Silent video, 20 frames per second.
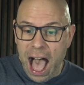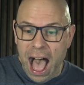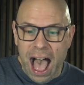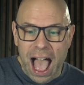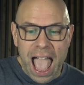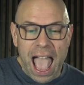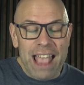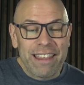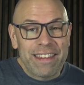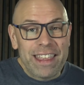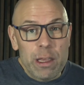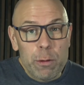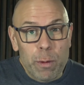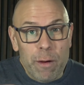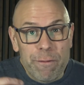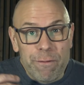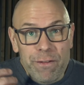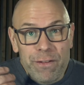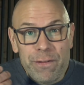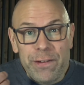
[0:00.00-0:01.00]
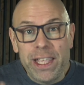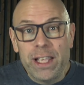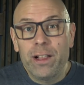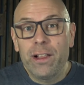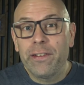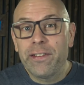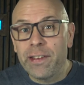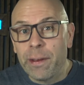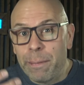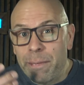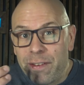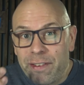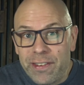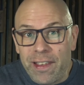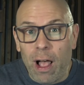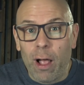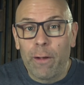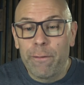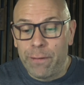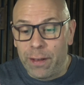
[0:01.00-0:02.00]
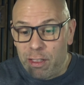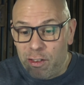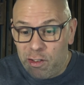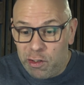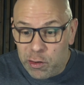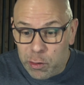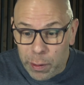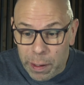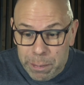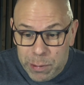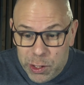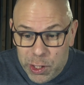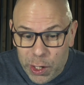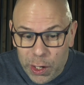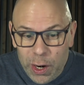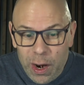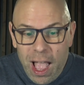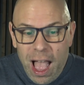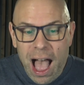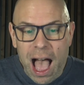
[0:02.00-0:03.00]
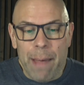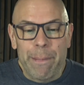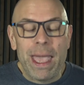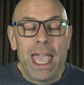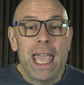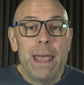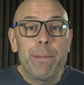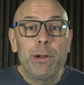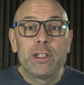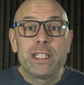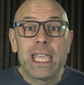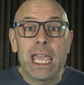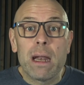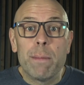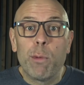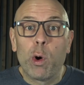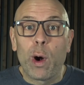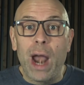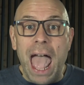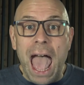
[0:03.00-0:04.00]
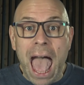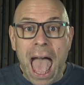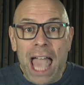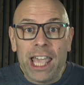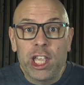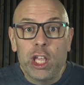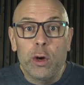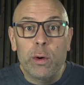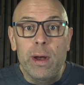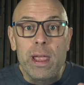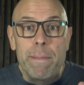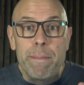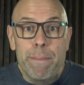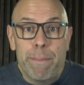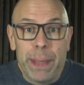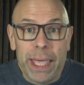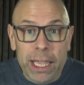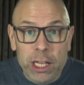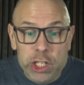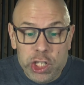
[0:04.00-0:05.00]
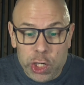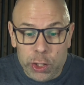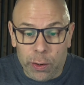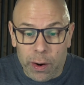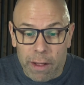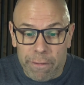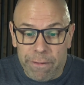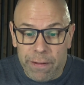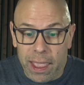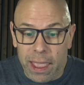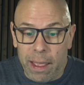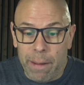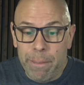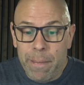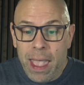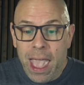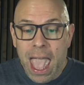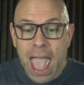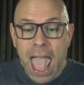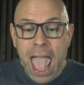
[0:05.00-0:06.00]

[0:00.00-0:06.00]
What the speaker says: as he reveals himself in scripture, I'm able to get a more accurate picture of him,